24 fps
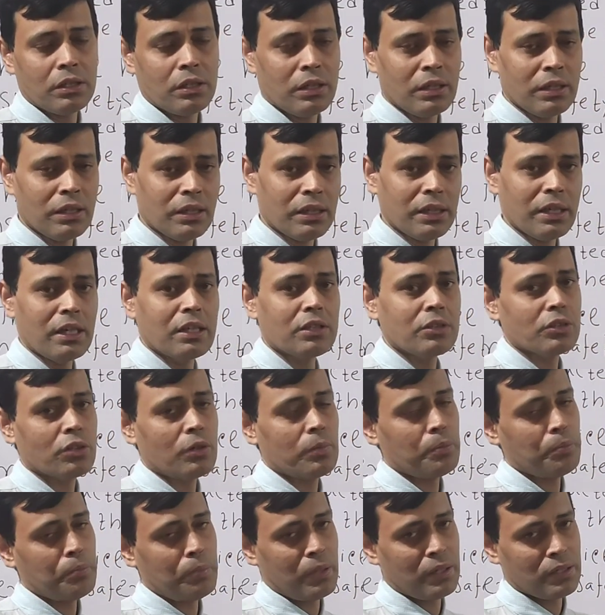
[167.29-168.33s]
in case
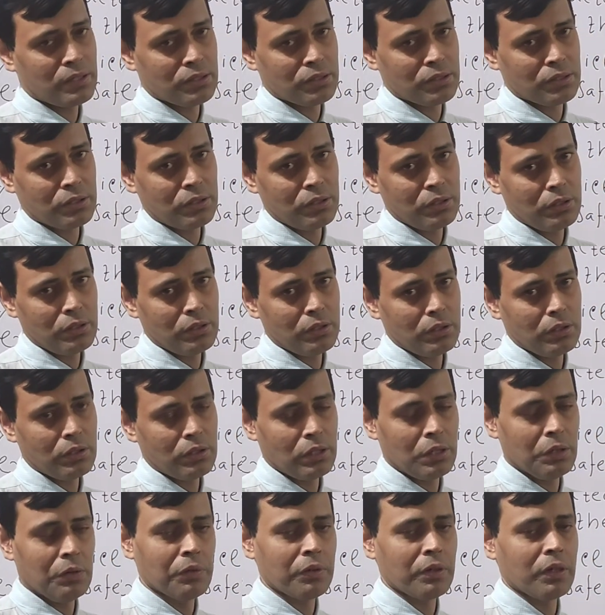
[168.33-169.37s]
of person,
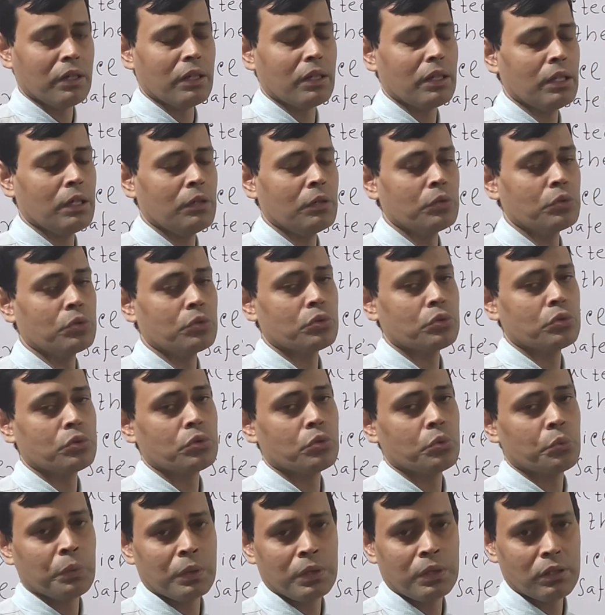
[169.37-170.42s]
you can use
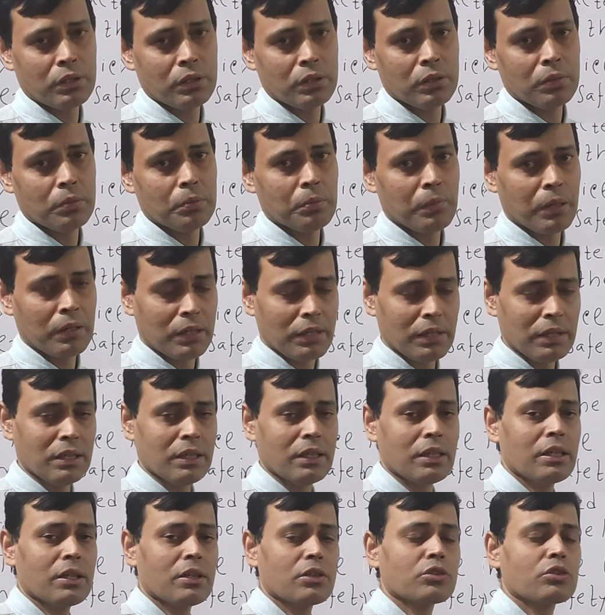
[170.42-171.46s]
with, but
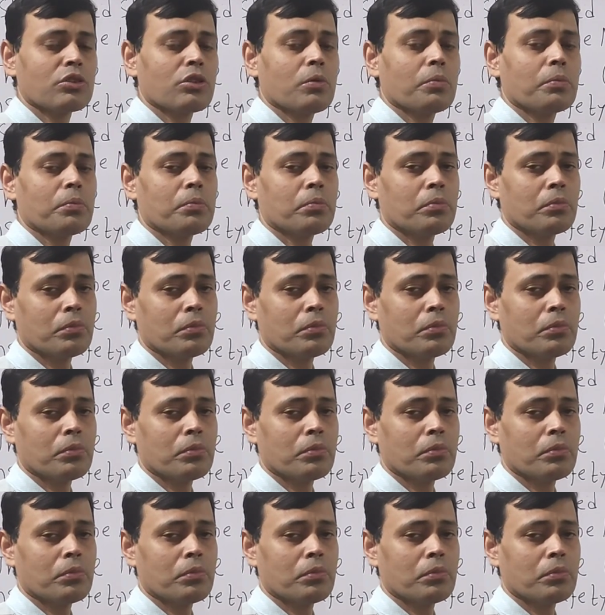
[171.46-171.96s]
in case of